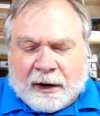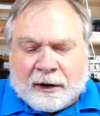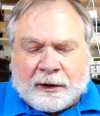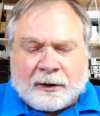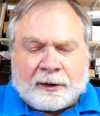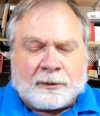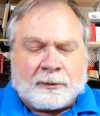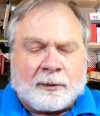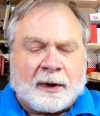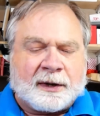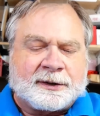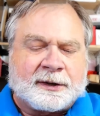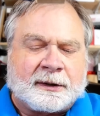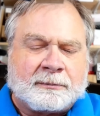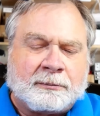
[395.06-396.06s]
you can
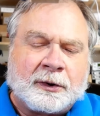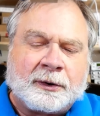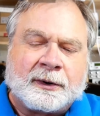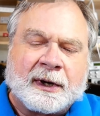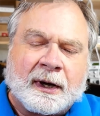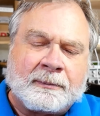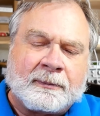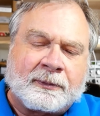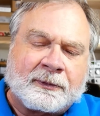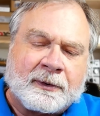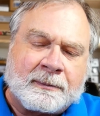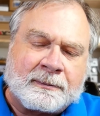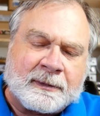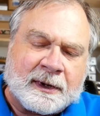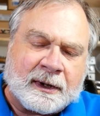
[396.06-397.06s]
watch it boot up
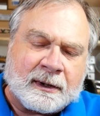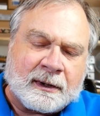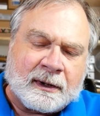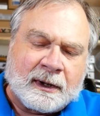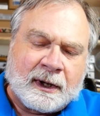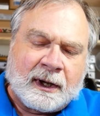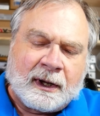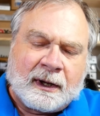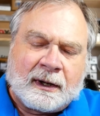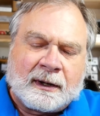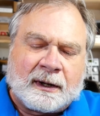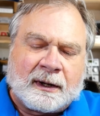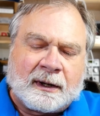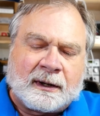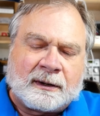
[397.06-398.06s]
from the
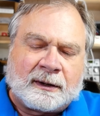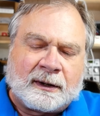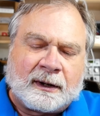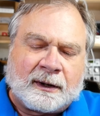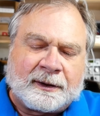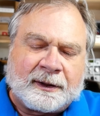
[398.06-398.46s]
little